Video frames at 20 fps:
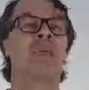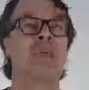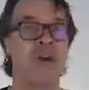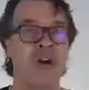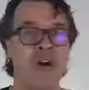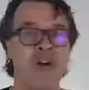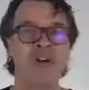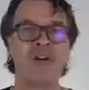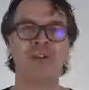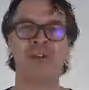
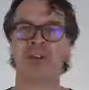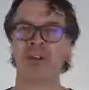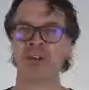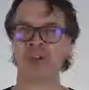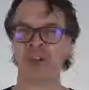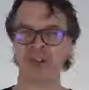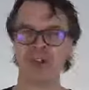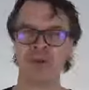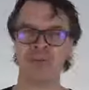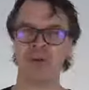prone
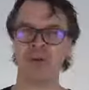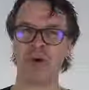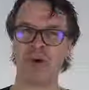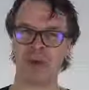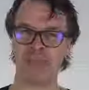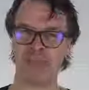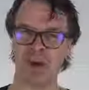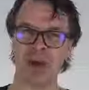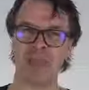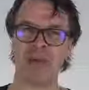
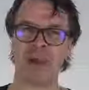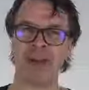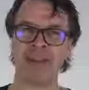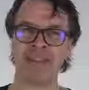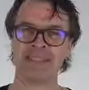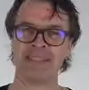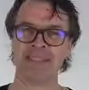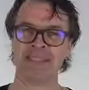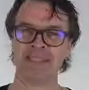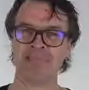cuboid
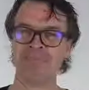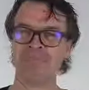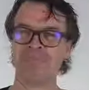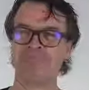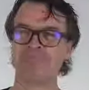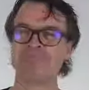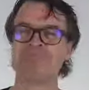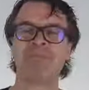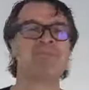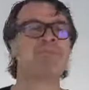mobilization,